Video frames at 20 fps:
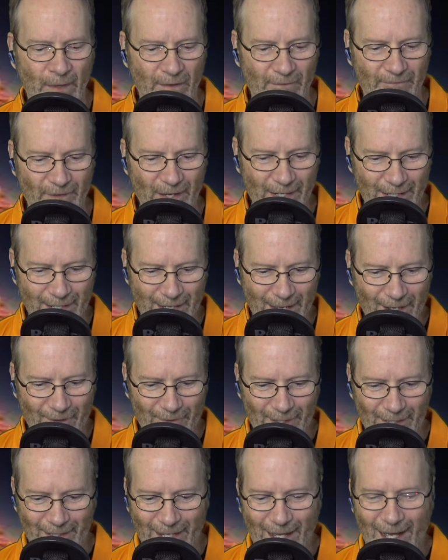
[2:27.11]
Funny
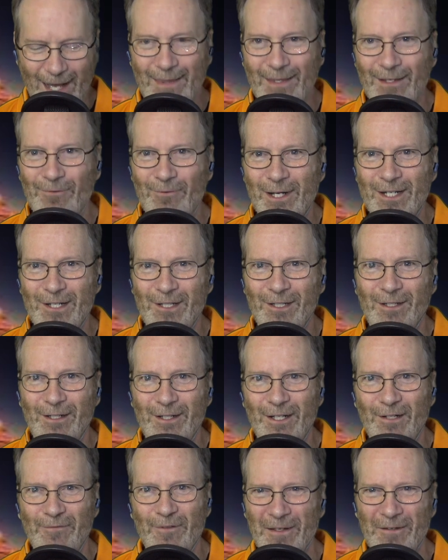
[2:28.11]
how a guy that wasn't good
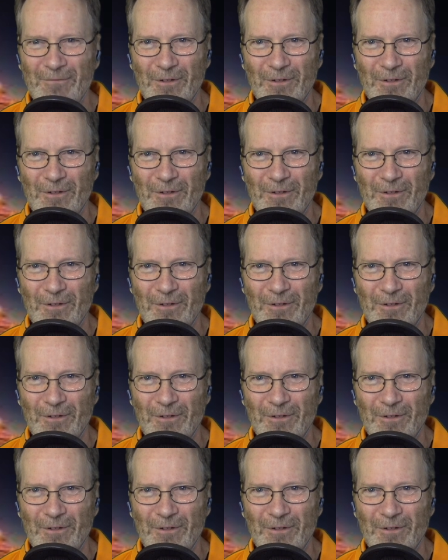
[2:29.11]
enough for,